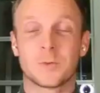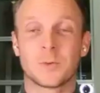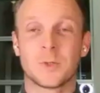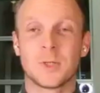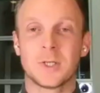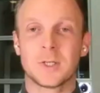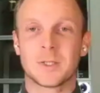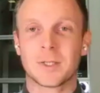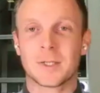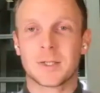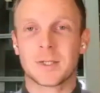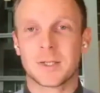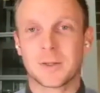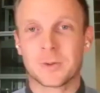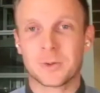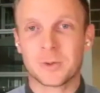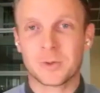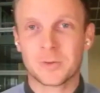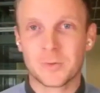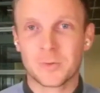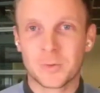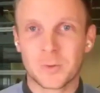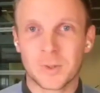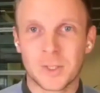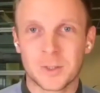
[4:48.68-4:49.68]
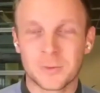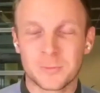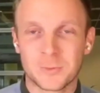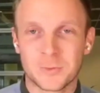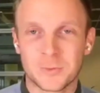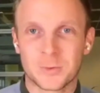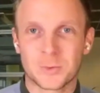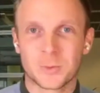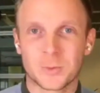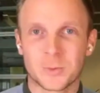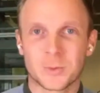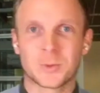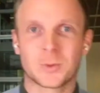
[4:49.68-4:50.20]
great. And I also
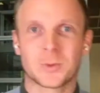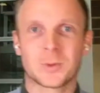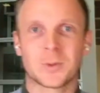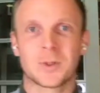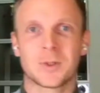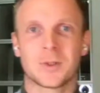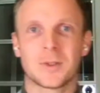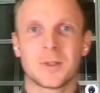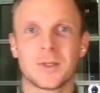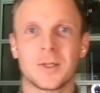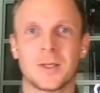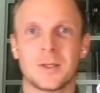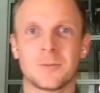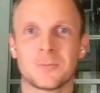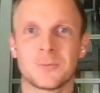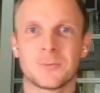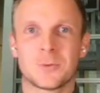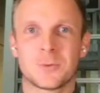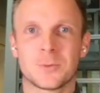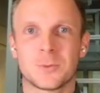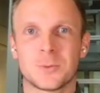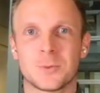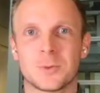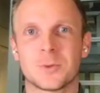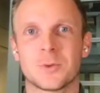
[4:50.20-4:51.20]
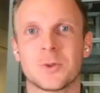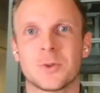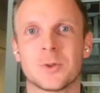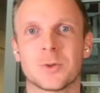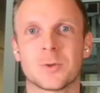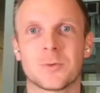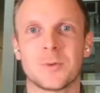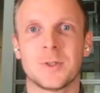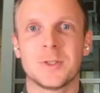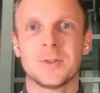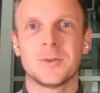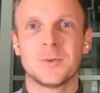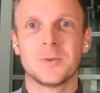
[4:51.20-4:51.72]
have to
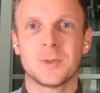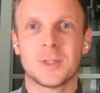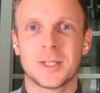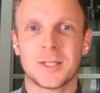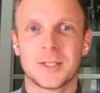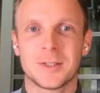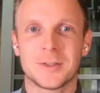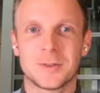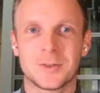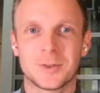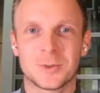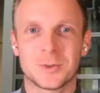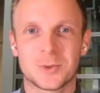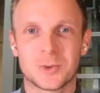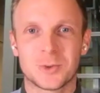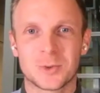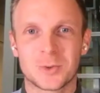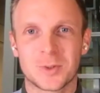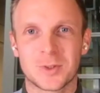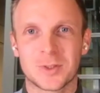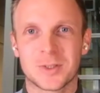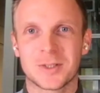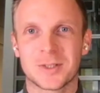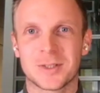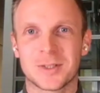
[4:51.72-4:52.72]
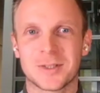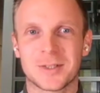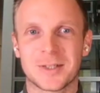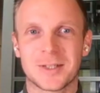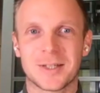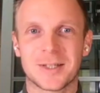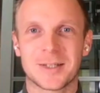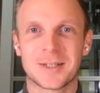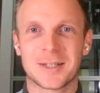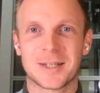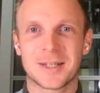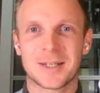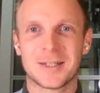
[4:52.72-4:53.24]
congratulate you
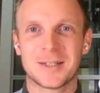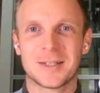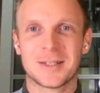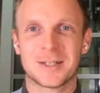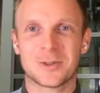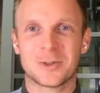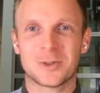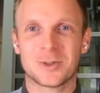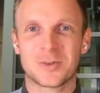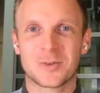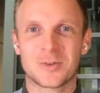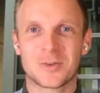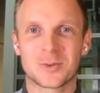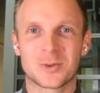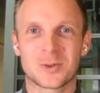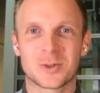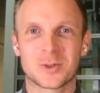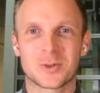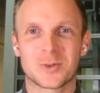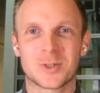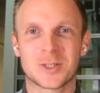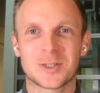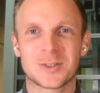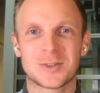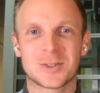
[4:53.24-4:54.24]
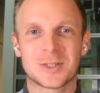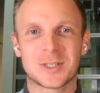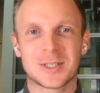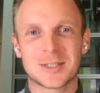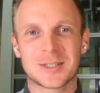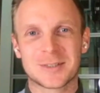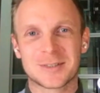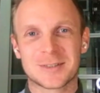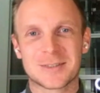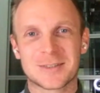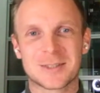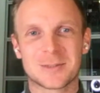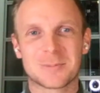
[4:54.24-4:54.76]
again. I also
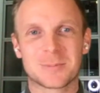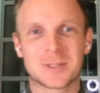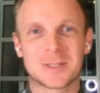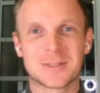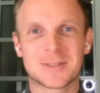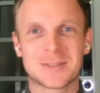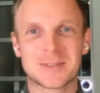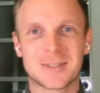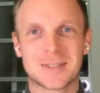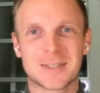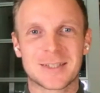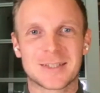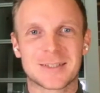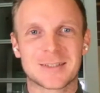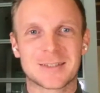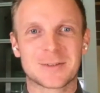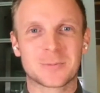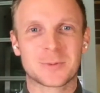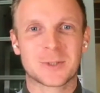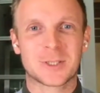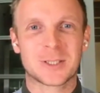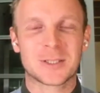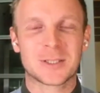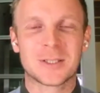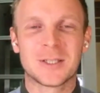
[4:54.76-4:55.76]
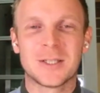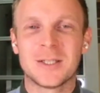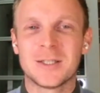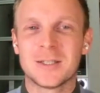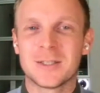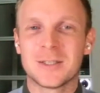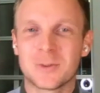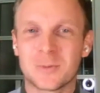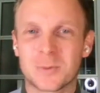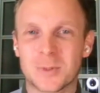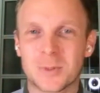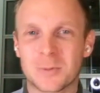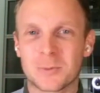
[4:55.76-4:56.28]
congratulated Sebastian as well.
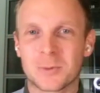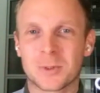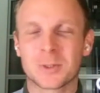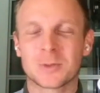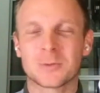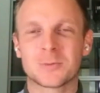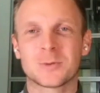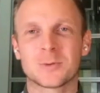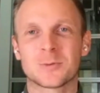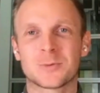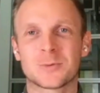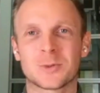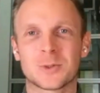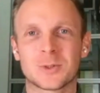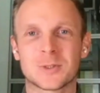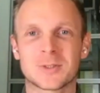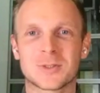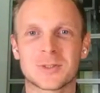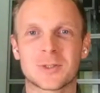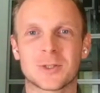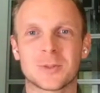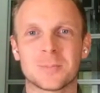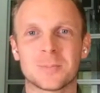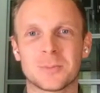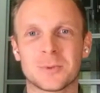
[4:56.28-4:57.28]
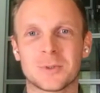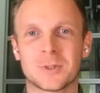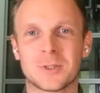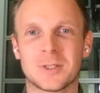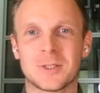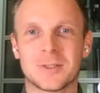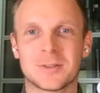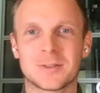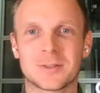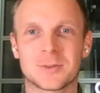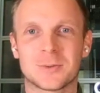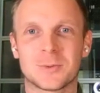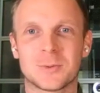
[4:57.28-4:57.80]
You were one of the first
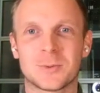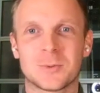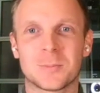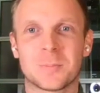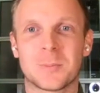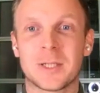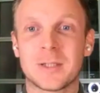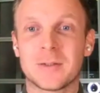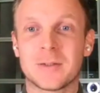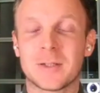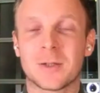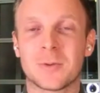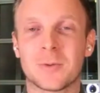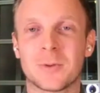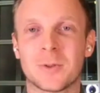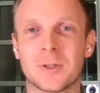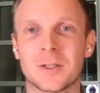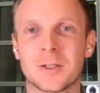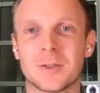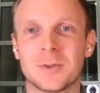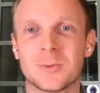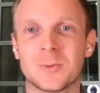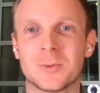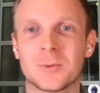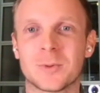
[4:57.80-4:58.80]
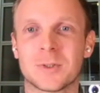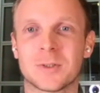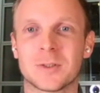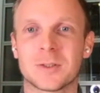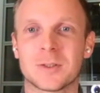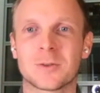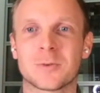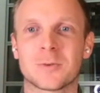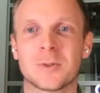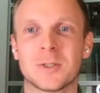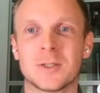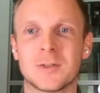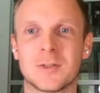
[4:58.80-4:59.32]
companies who met our new
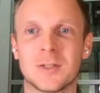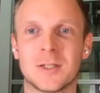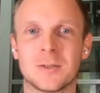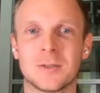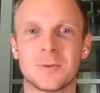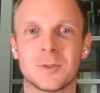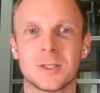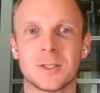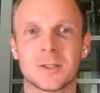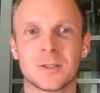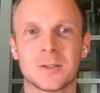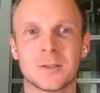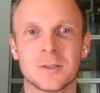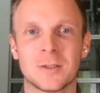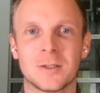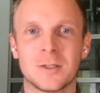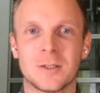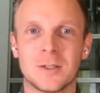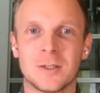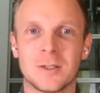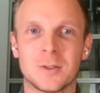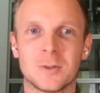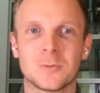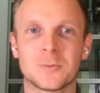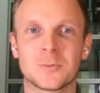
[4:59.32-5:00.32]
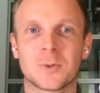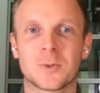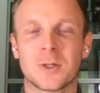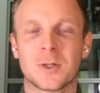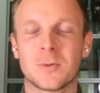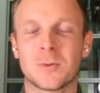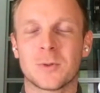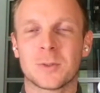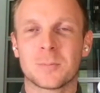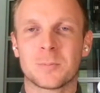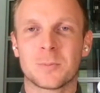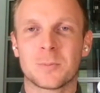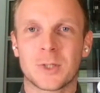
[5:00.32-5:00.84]
criteria for
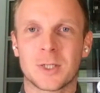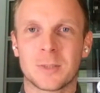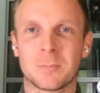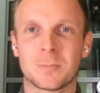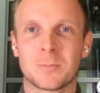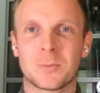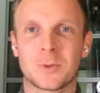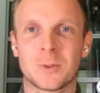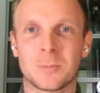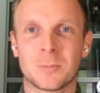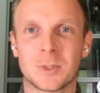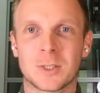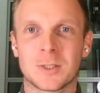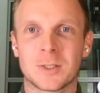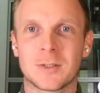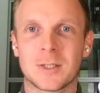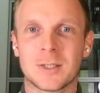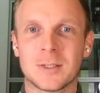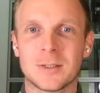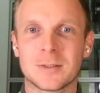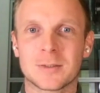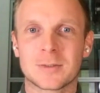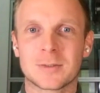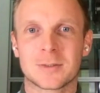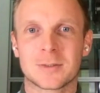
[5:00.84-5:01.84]
our premier data